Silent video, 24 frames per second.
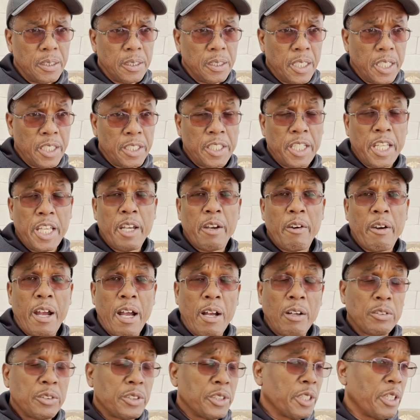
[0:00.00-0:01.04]
And they are
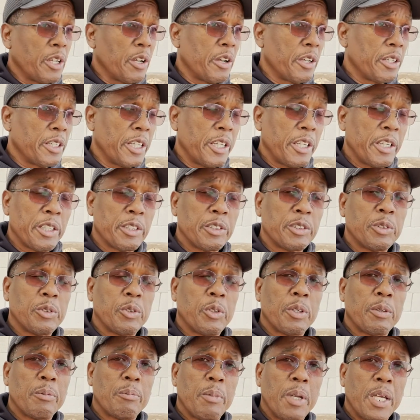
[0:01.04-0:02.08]
out there and they are
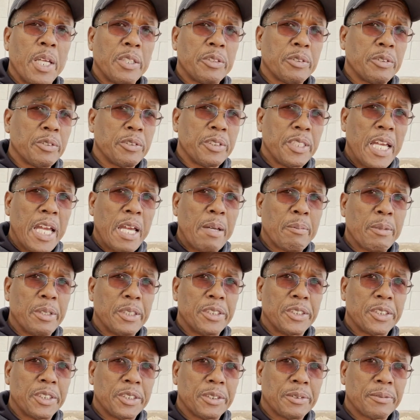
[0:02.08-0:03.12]
doing major
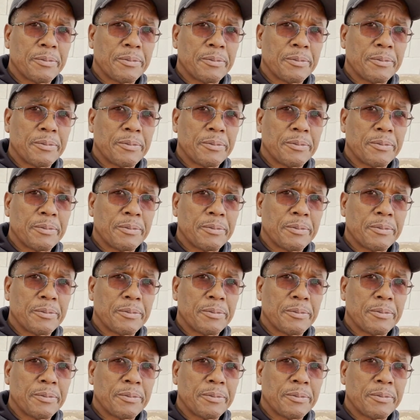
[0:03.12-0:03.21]
damage.